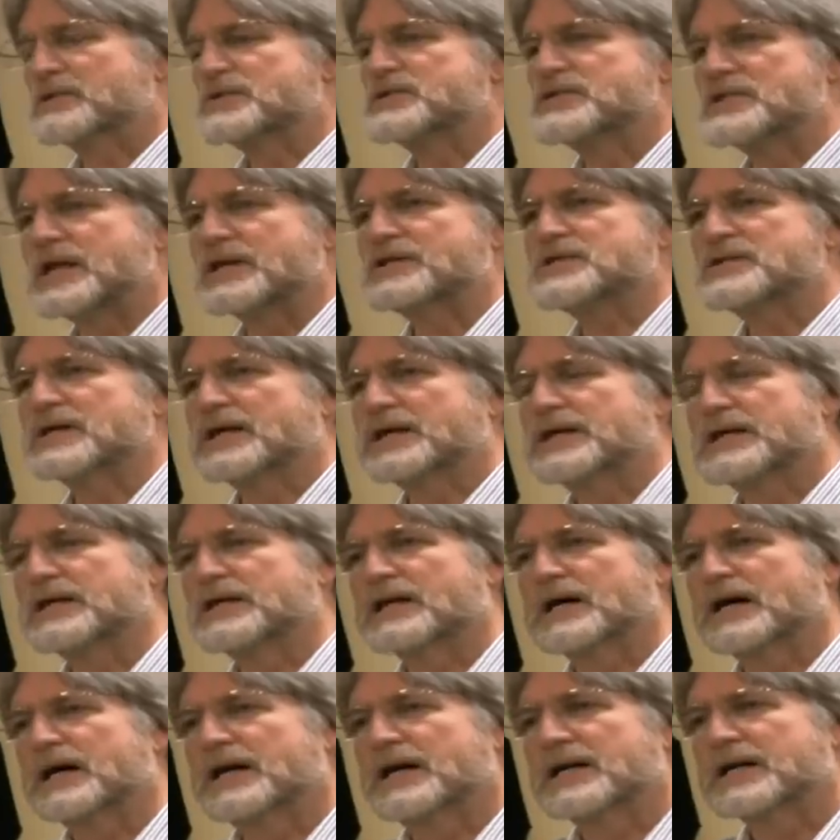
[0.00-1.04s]
was such a
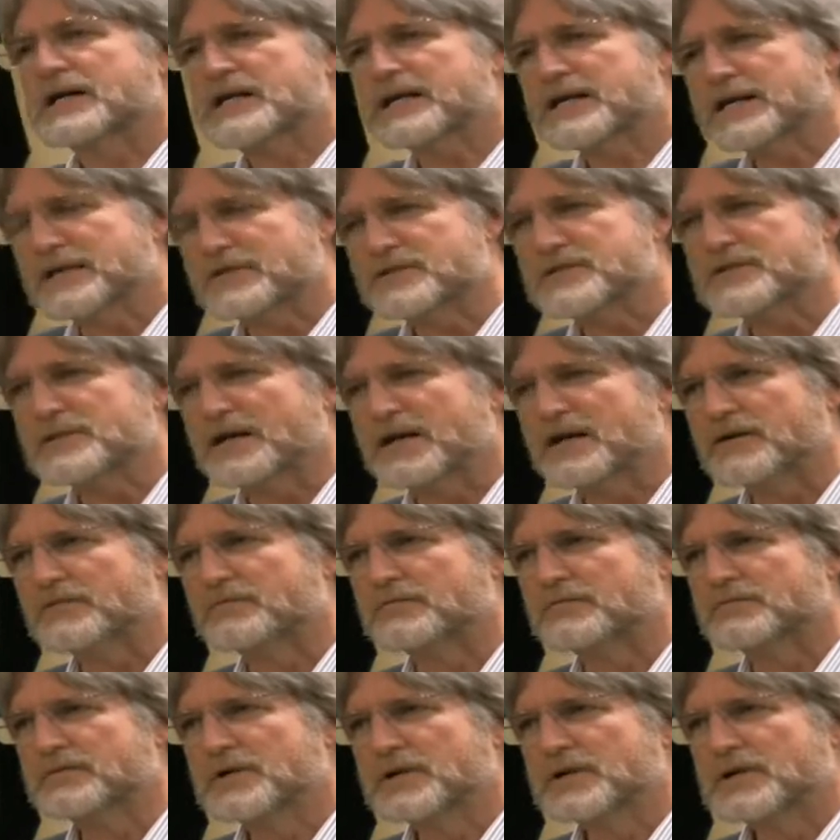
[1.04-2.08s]
hit
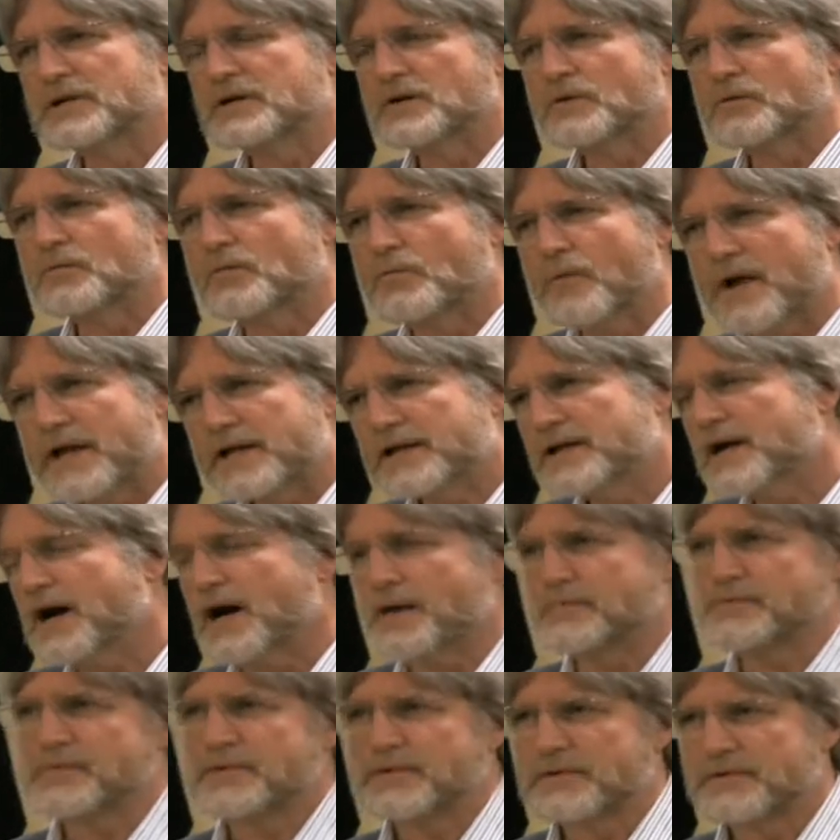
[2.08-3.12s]
of wake
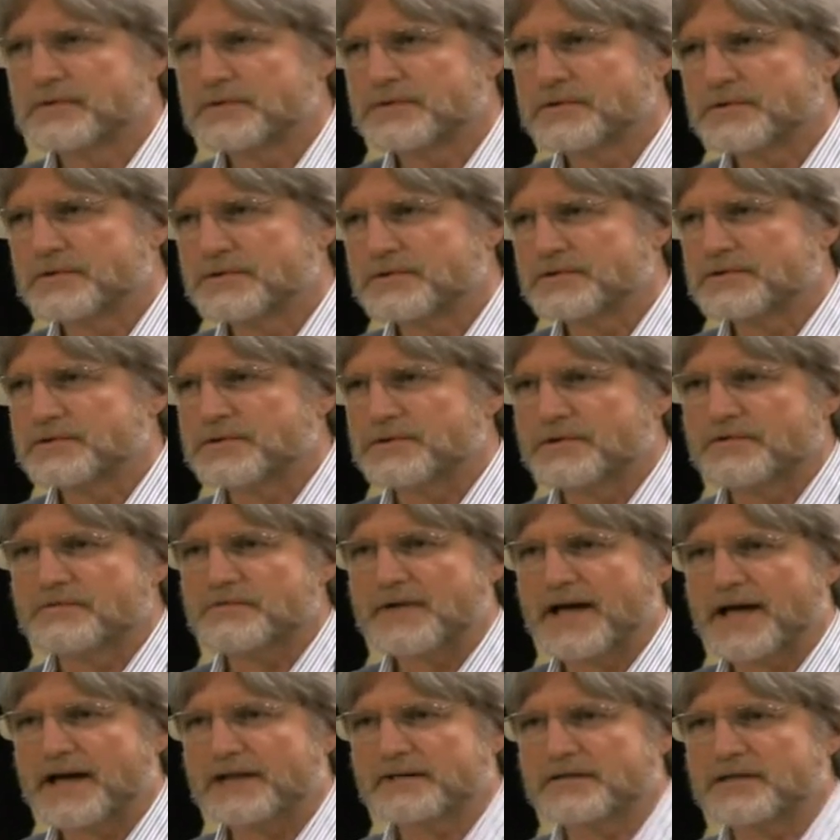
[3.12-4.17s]
up to the
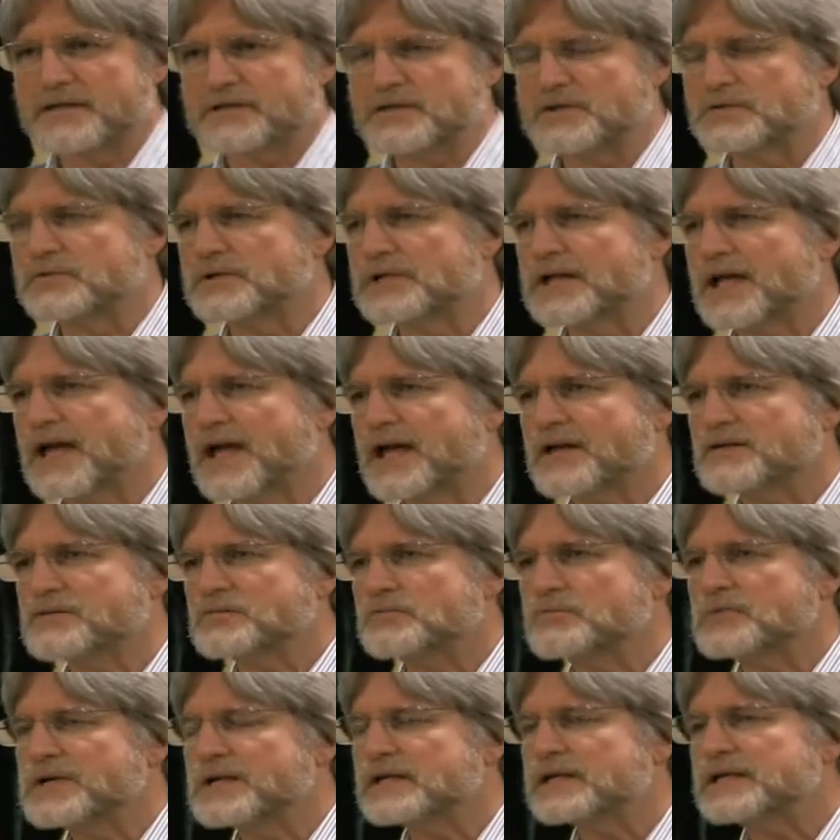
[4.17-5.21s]
fact that you can't
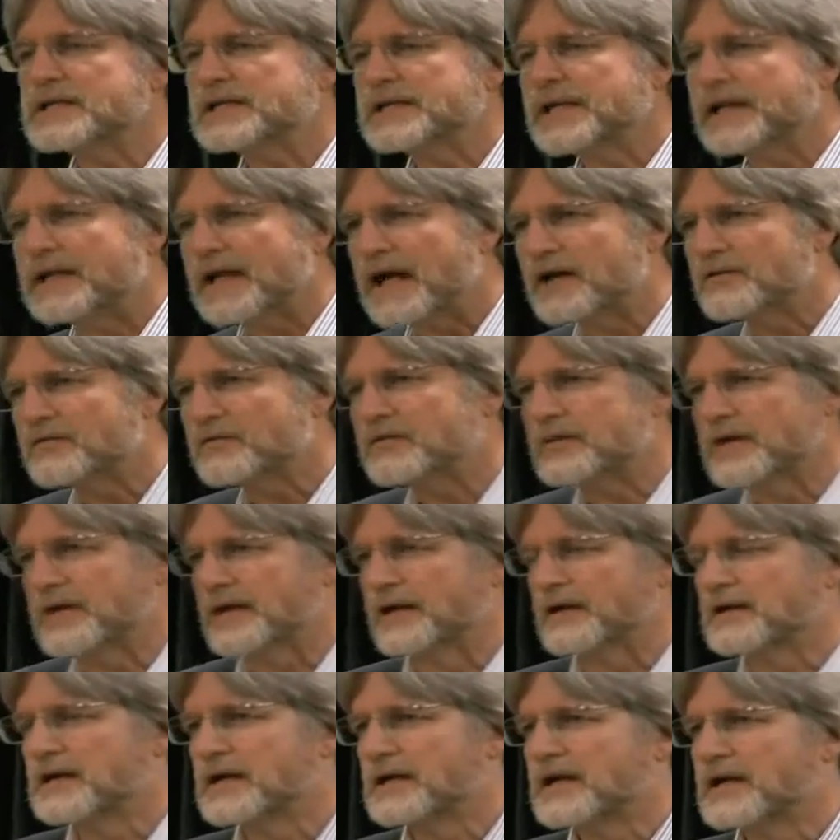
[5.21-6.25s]
really get out
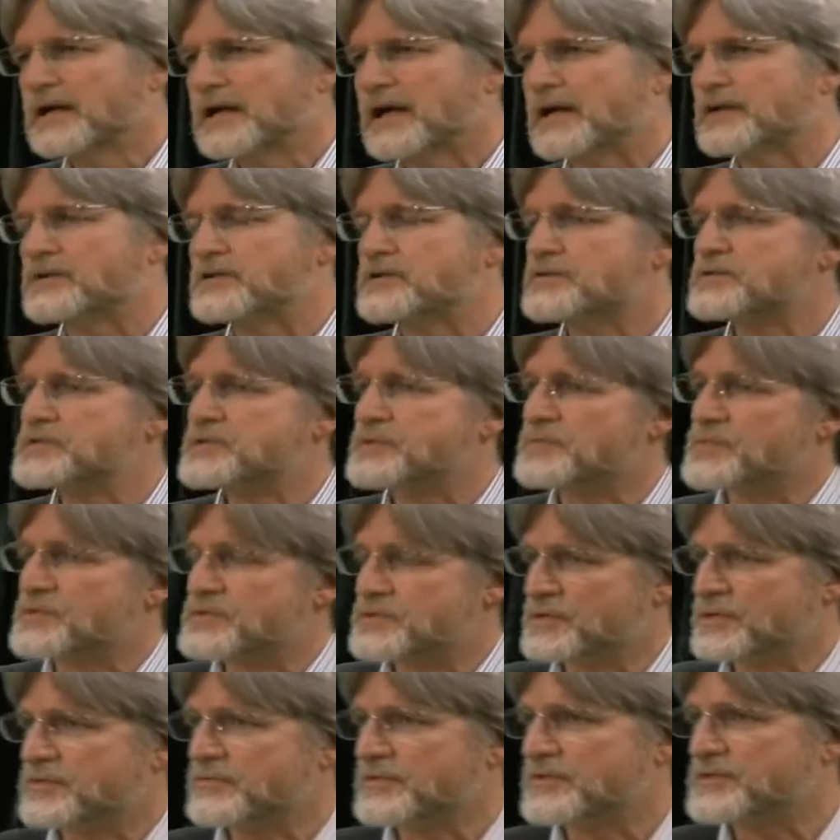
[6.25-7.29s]
there and do some
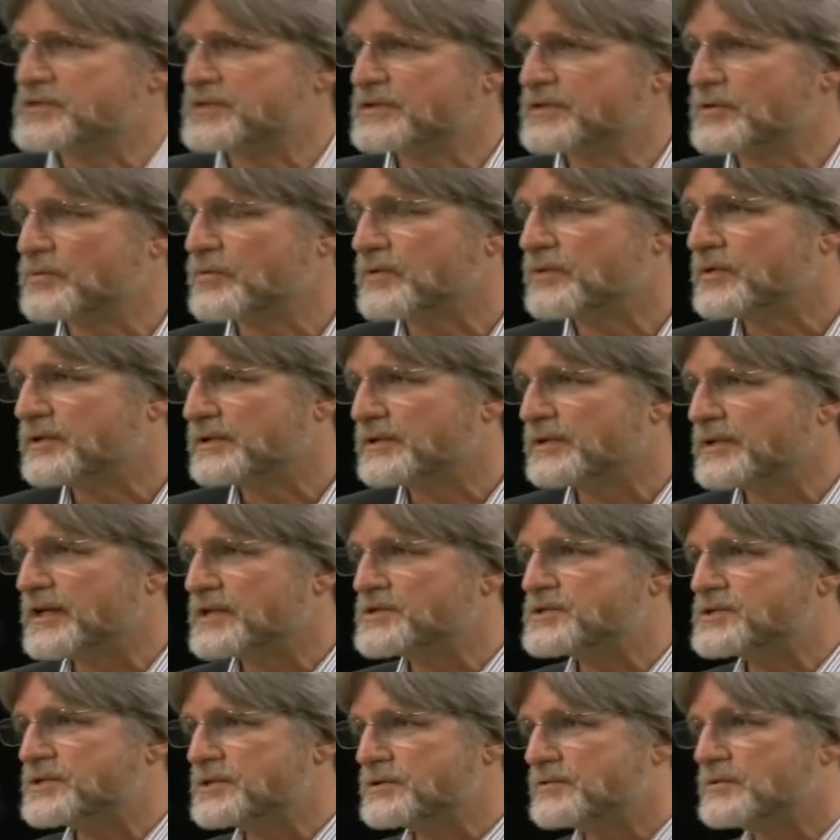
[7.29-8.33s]
service in the world
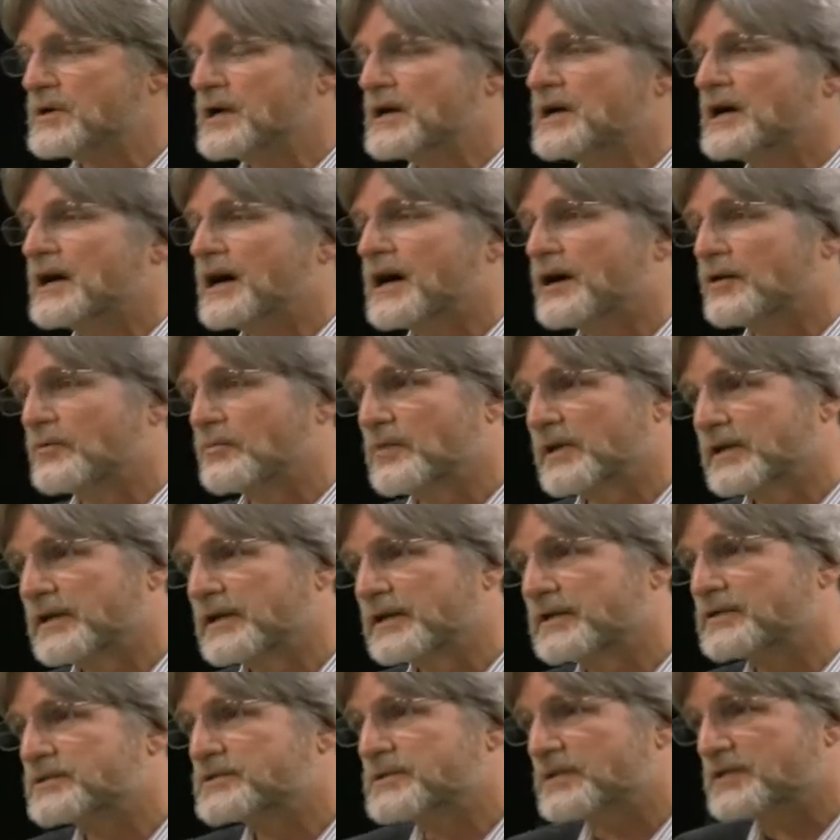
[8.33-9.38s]
unless you are
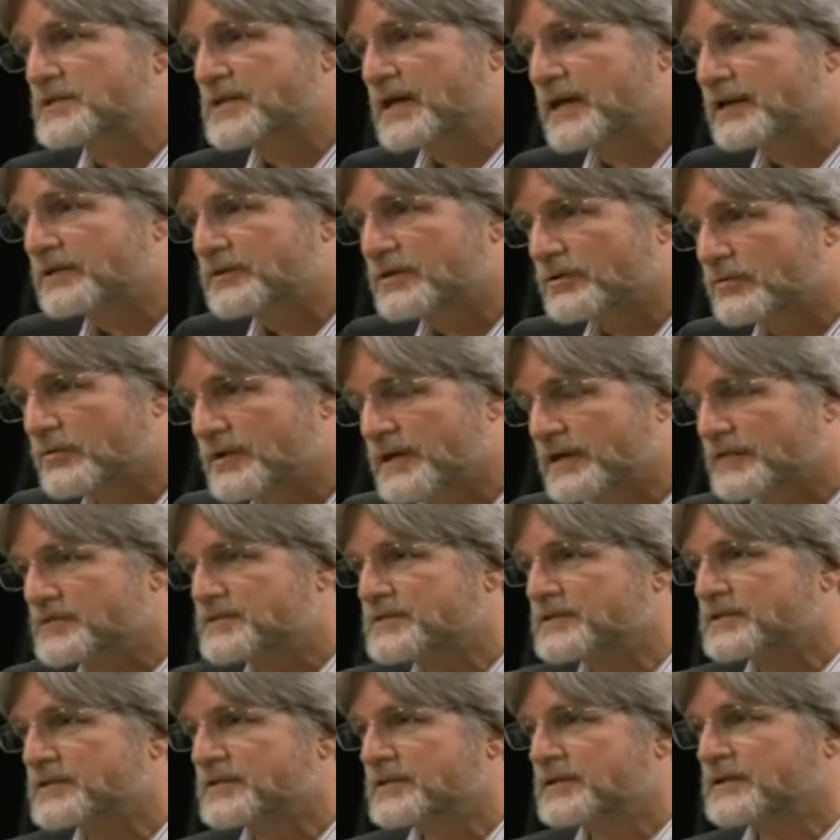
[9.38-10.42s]
willing to take the
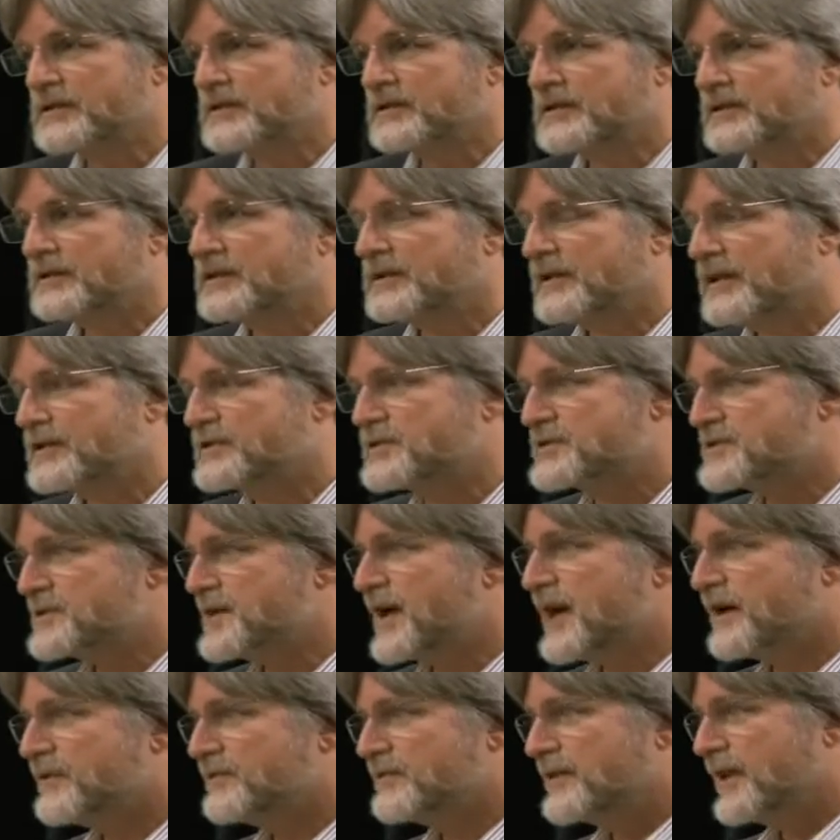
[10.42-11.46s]
risk and
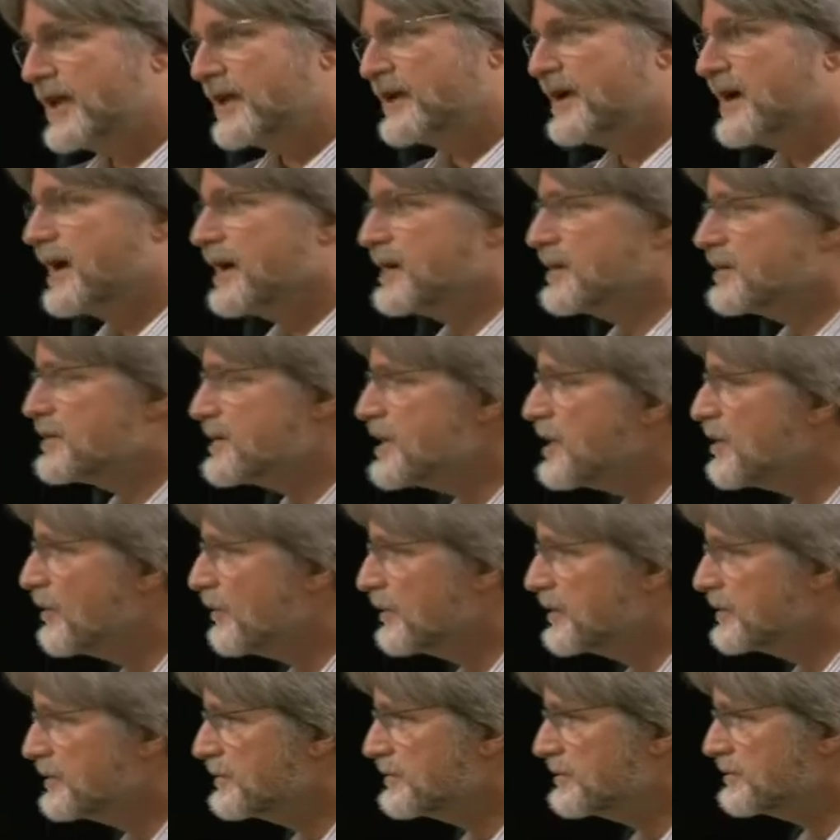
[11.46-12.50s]
sound that higher
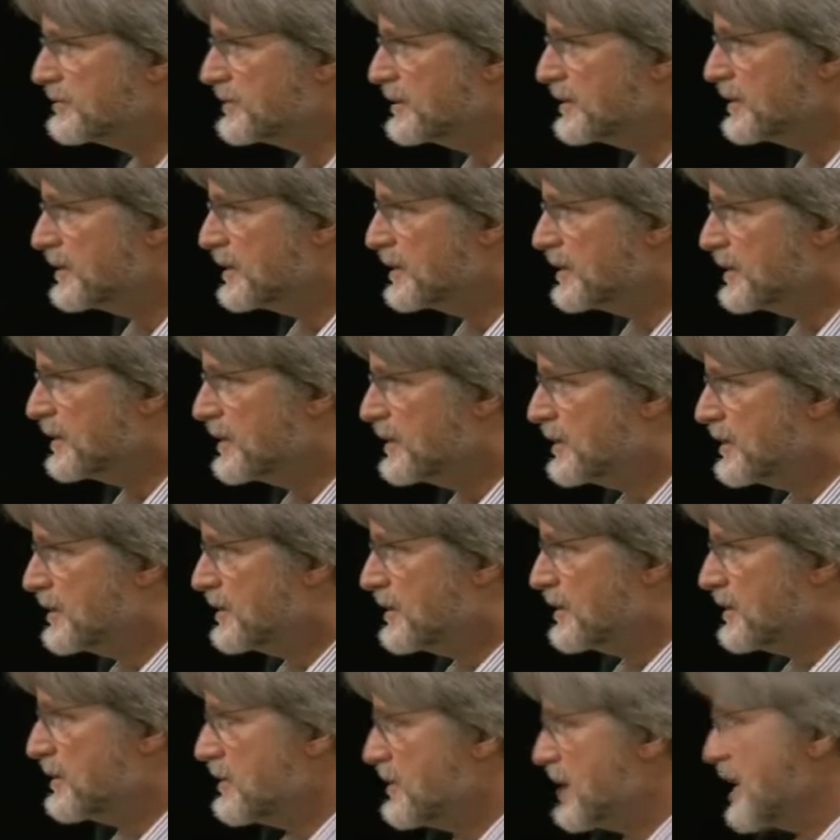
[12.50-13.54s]
note.
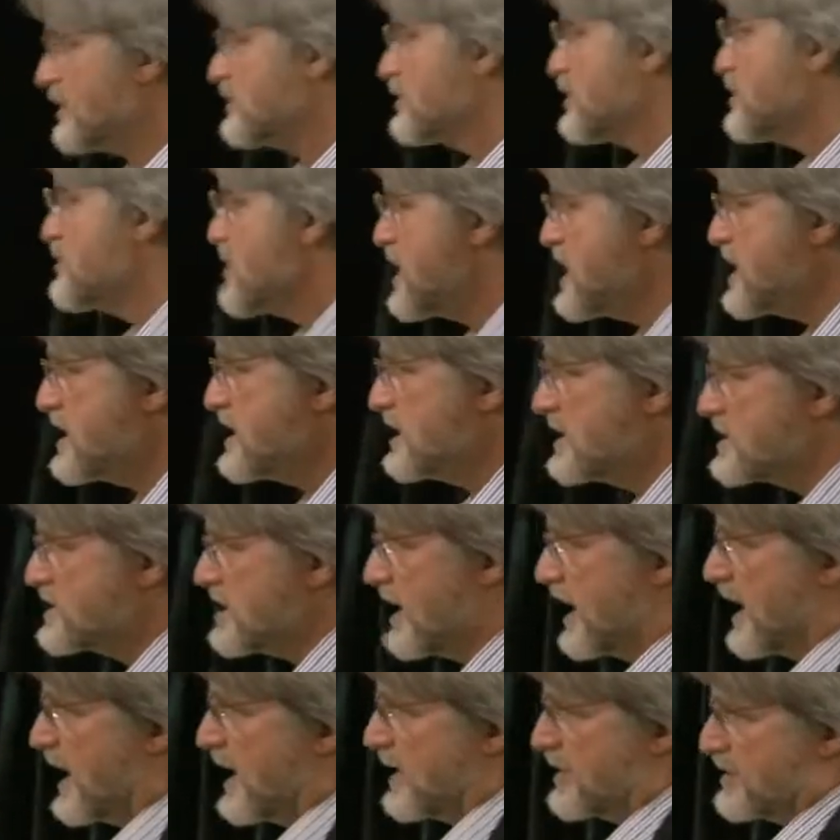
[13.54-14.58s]
And for me, it's a
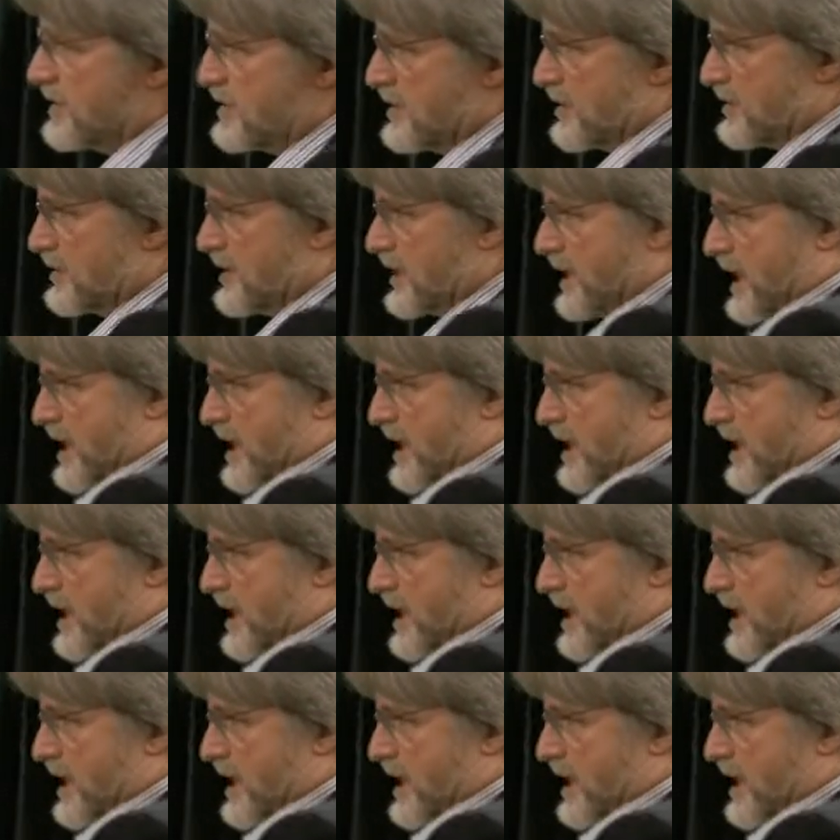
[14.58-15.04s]
higher note that